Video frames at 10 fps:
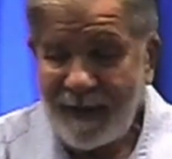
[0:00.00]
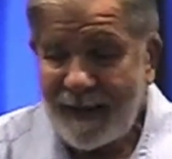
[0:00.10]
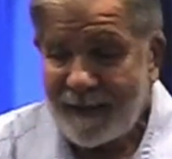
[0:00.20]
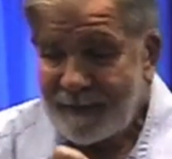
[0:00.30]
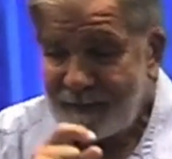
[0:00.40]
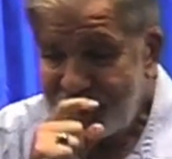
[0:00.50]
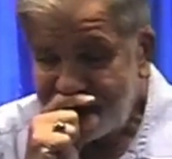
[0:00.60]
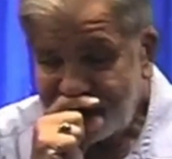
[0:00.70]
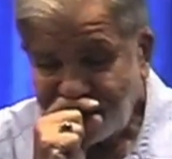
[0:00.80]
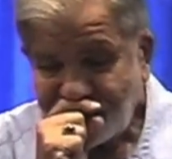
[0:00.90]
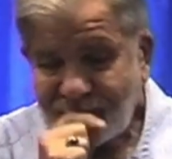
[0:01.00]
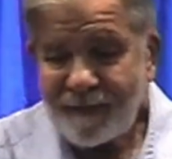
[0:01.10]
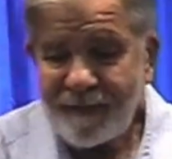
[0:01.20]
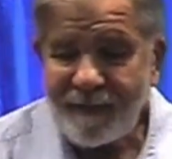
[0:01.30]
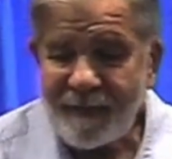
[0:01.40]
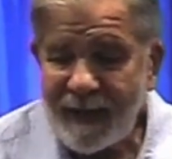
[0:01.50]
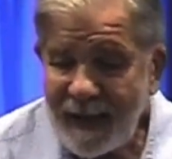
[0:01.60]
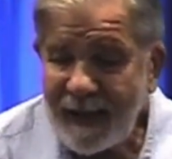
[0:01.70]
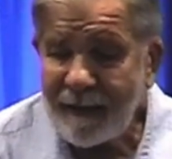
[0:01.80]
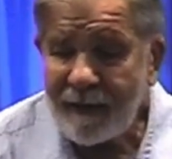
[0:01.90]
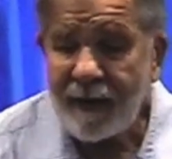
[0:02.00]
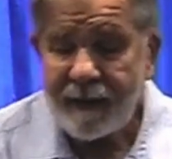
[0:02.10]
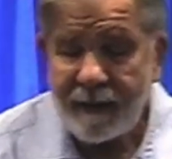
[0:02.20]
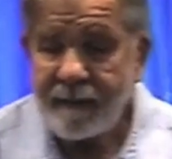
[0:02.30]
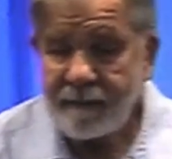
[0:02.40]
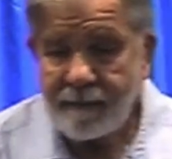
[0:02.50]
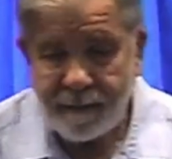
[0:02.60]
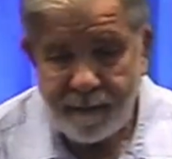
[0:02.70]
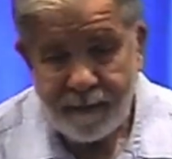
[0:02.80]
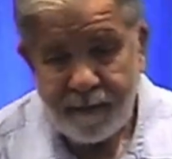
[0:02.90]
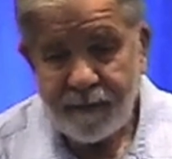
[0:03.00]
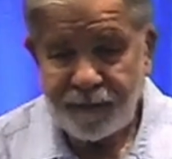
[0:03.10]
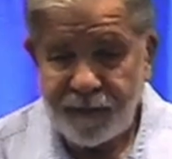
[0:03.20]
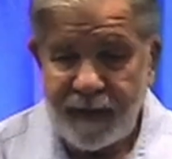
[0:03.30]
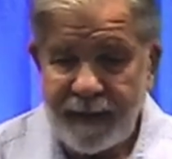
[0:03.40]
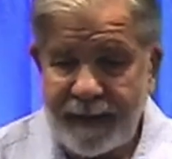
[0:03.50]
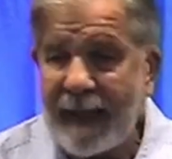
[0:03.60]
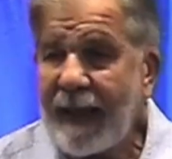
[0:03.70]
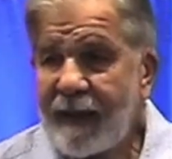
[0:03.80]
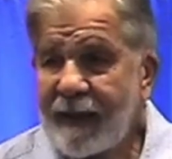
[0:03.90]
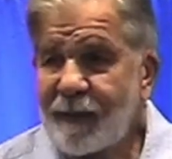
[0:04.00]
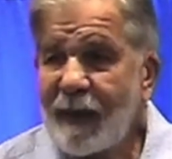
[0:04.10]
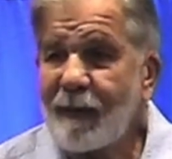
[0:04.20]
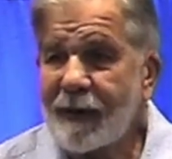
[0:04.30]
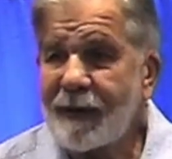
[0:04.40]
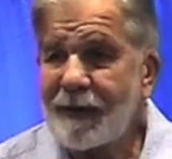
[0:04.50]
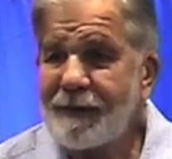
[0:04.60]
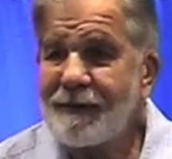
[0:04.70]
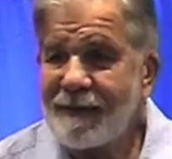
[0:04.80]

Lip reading: Yeah. And I thought, yeah, that's biblical.